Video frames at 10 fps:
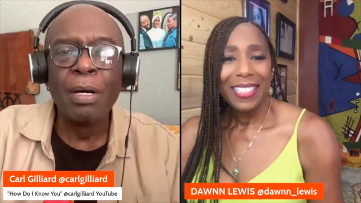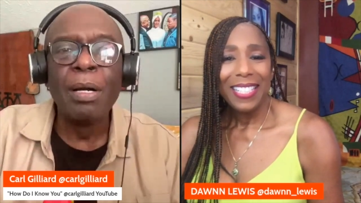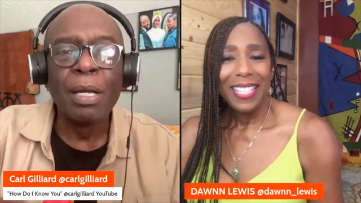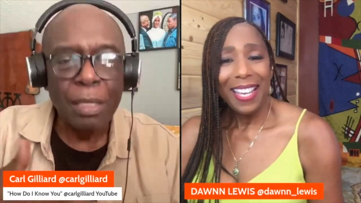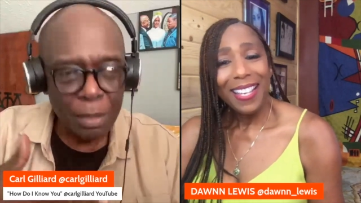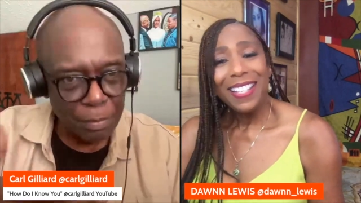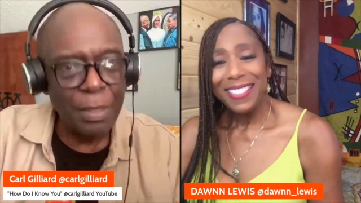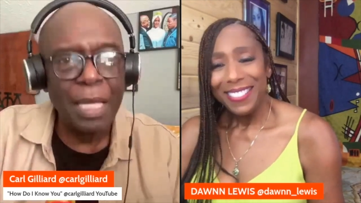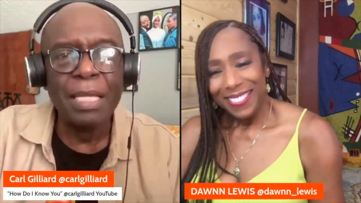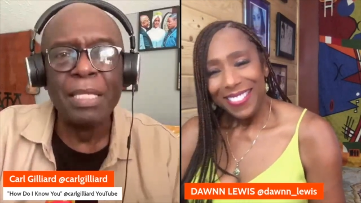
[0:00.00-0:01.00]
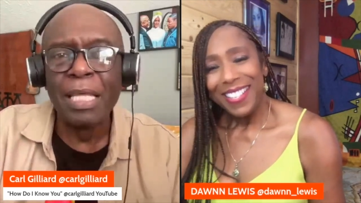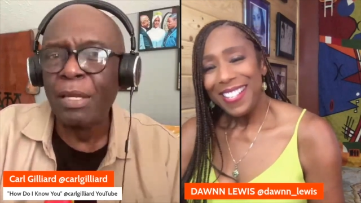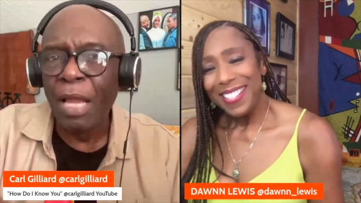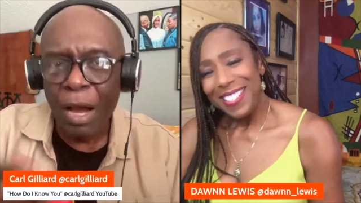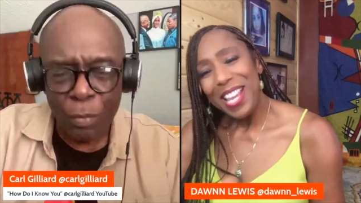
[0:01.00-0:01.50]
Speaker 1: Yeah. And yeah,
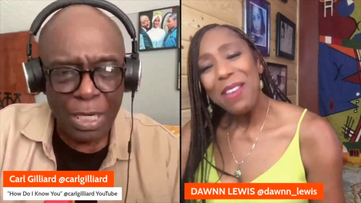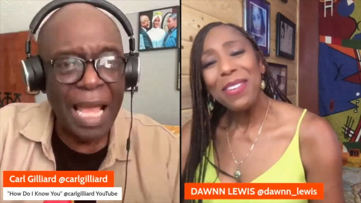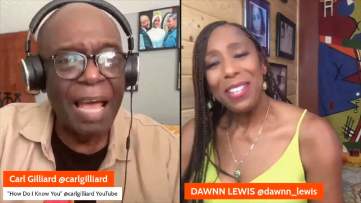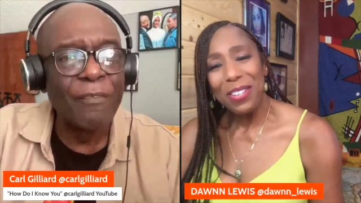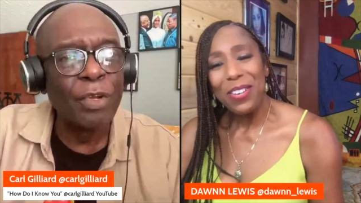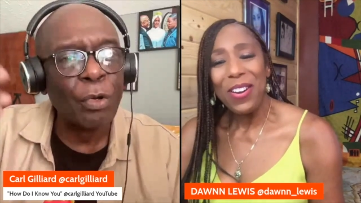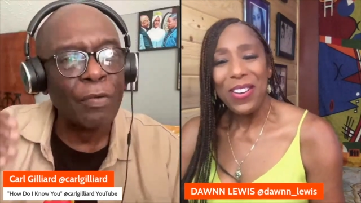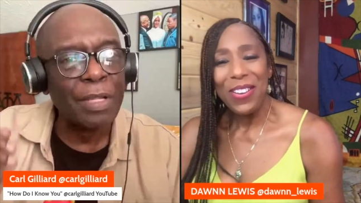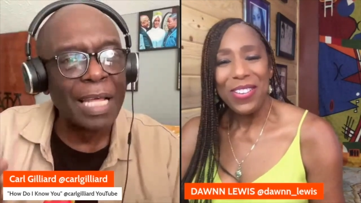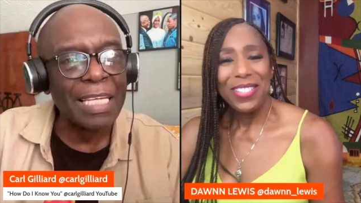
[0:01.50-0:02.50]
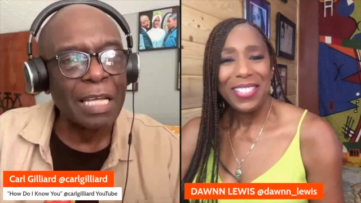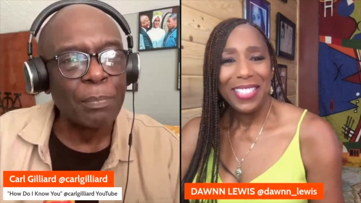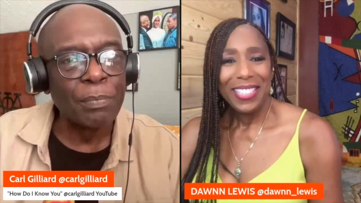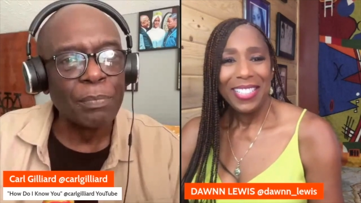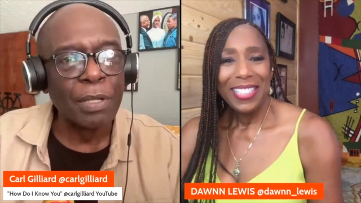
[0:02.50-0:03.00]
uh, what I have known over the last couple,
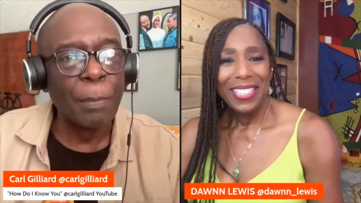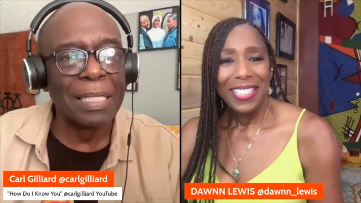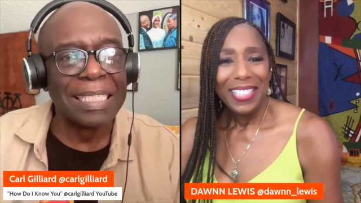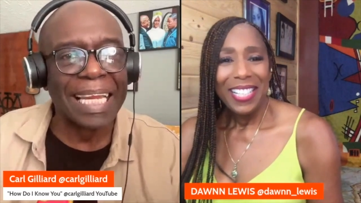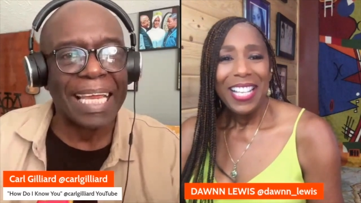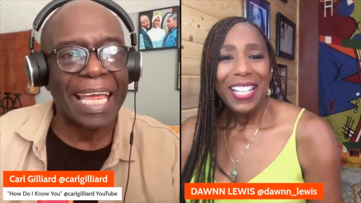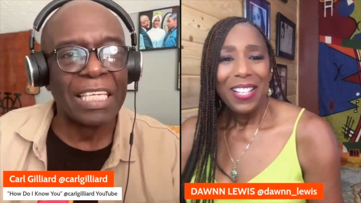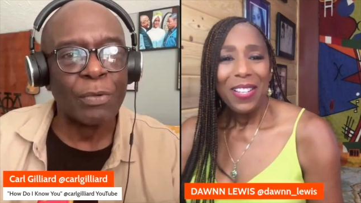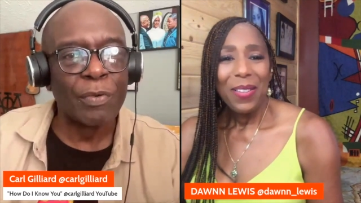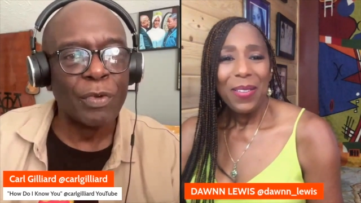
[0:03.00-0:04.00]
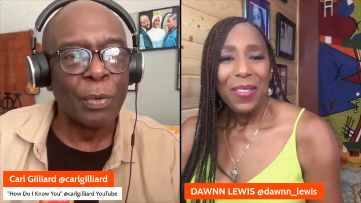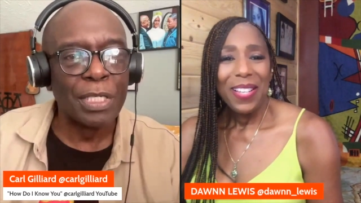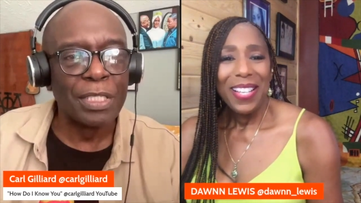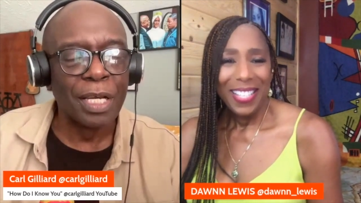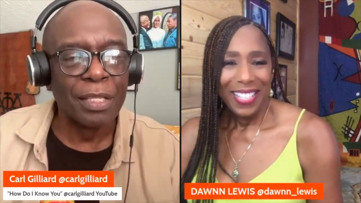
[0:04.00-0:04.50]
couple of decades that we've known
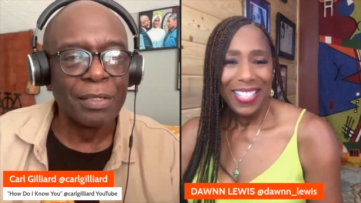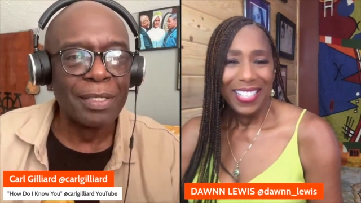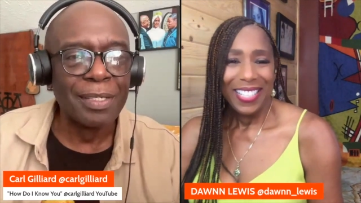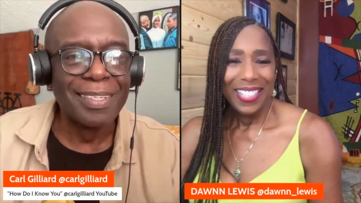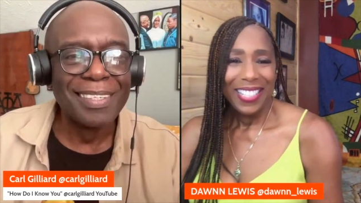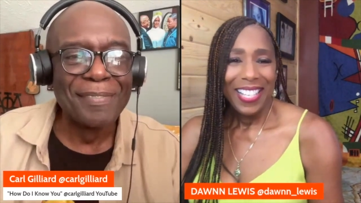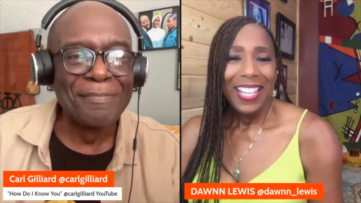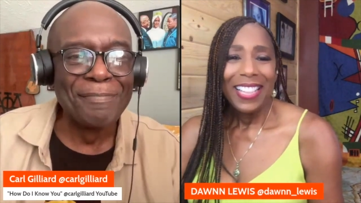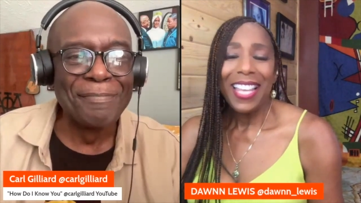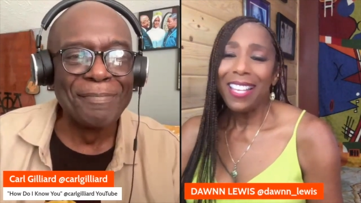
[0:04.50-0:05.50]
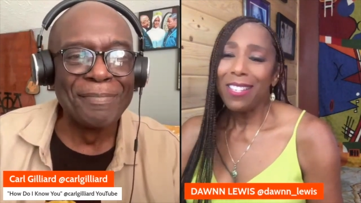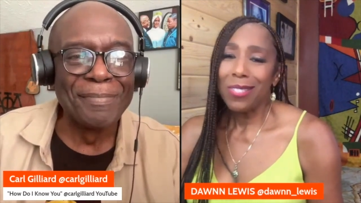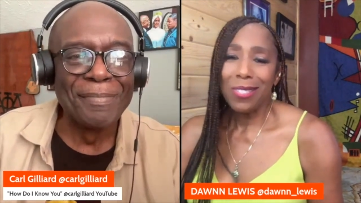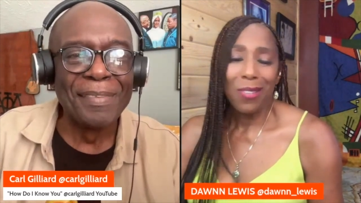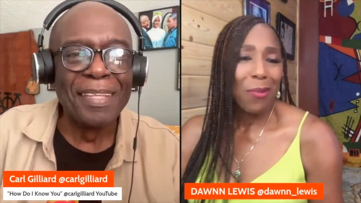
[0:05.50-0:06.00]
each other.
Speaker 2: Thank you
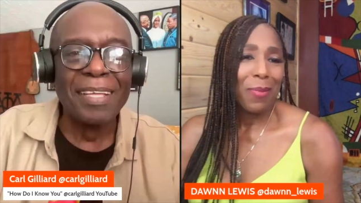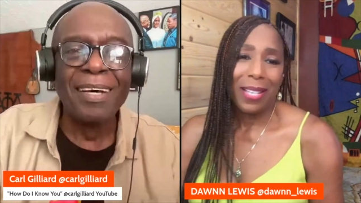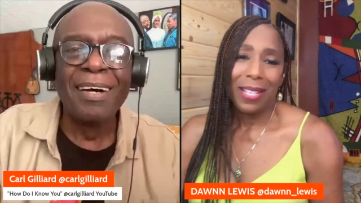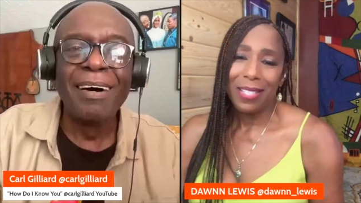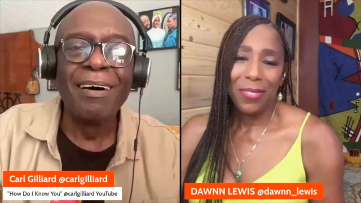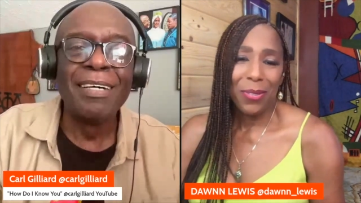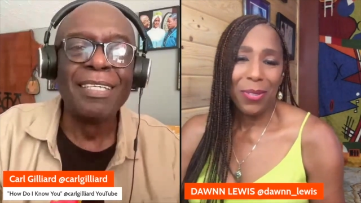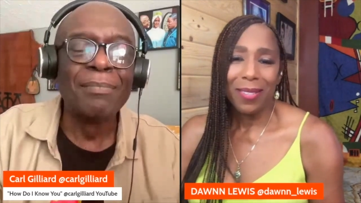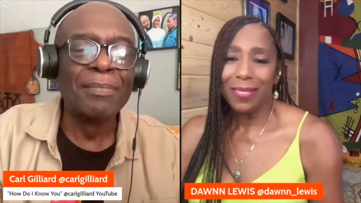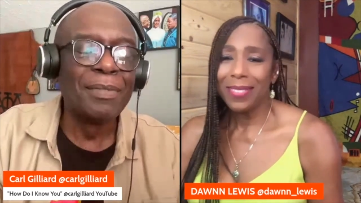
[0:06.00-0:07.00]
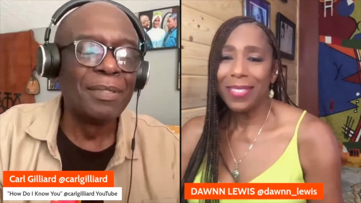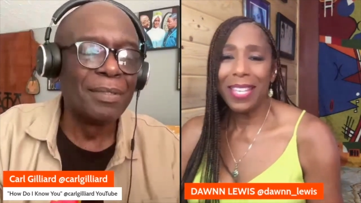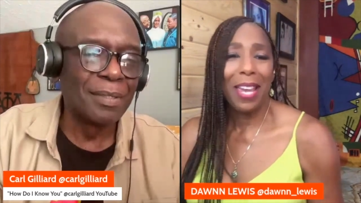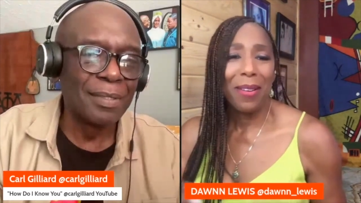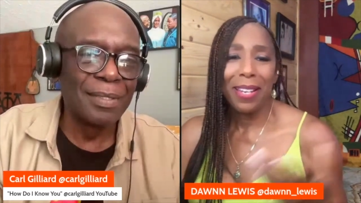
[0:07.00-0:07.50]
so much for
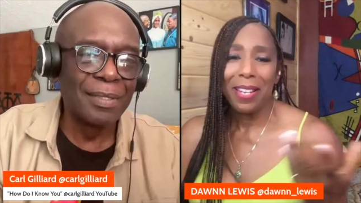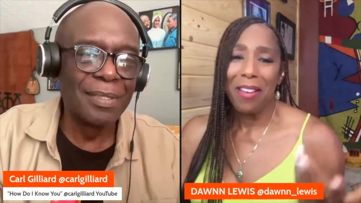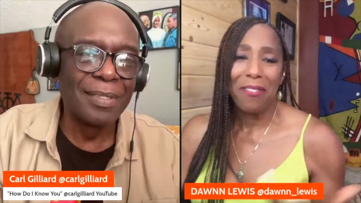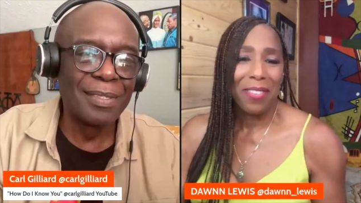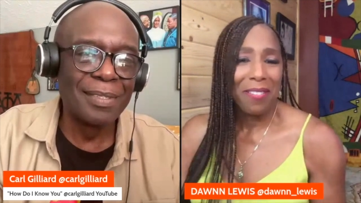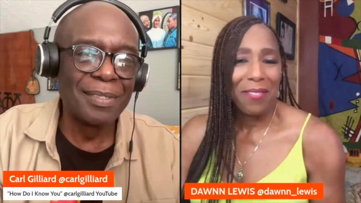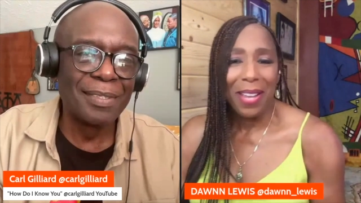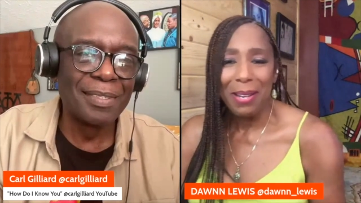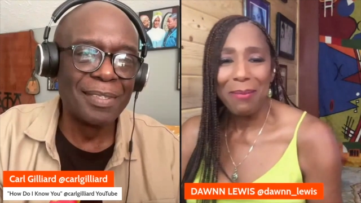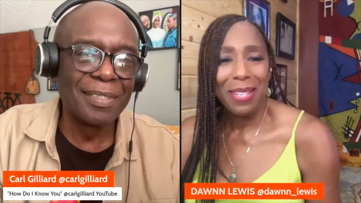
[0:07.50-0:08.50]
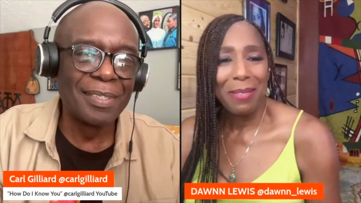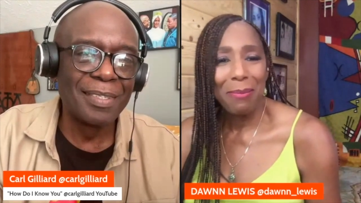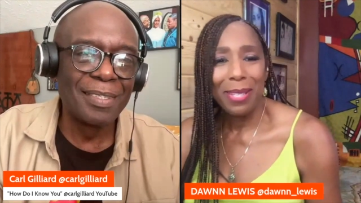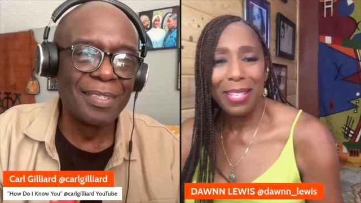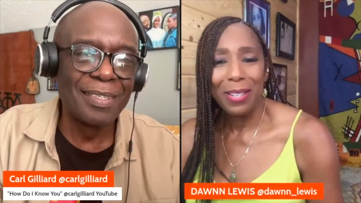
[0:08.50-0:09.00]
sharing enough and inviting me to
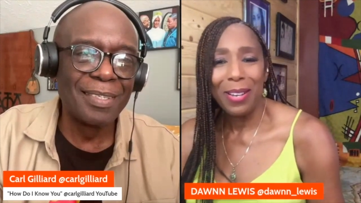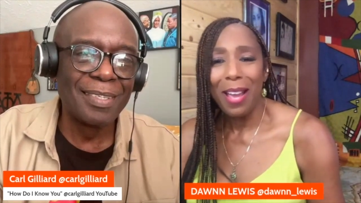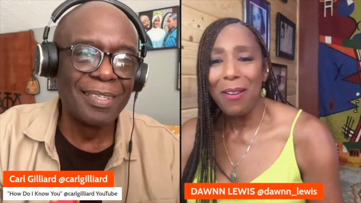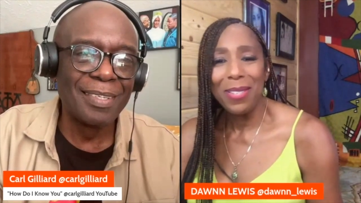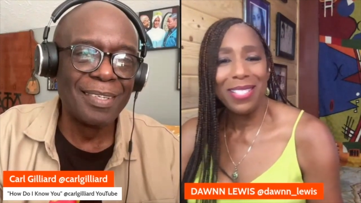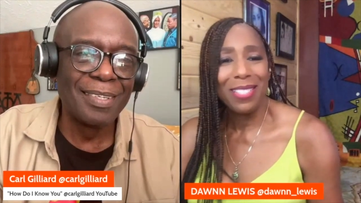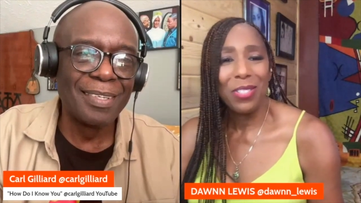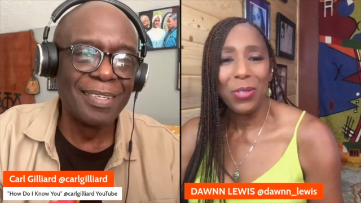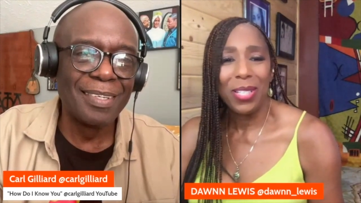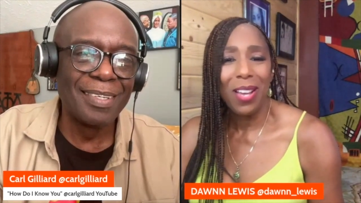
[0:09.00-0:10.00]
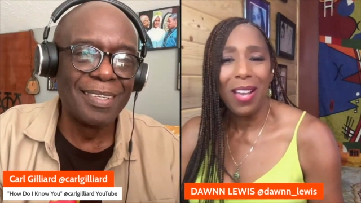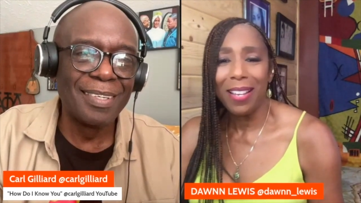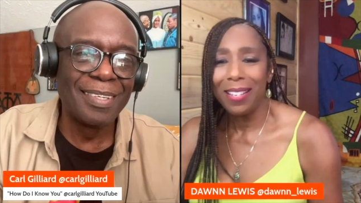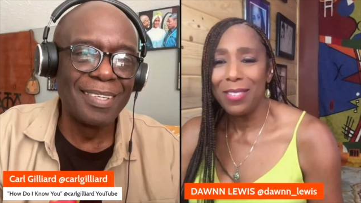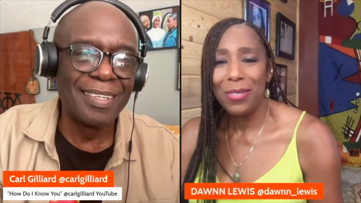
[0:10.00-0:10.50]
be here. I always enjoy talking
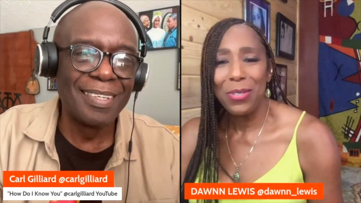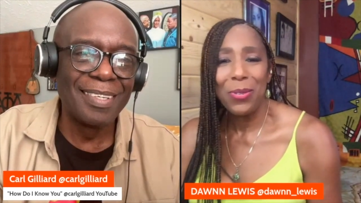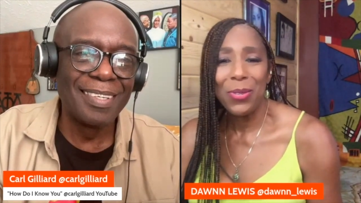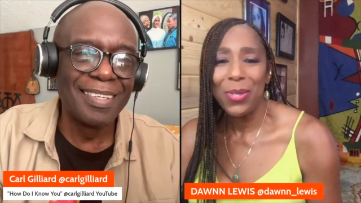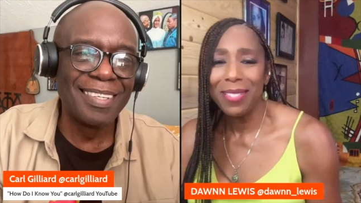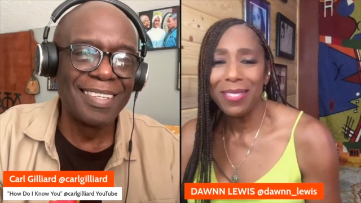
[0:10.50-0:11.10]
to you, you and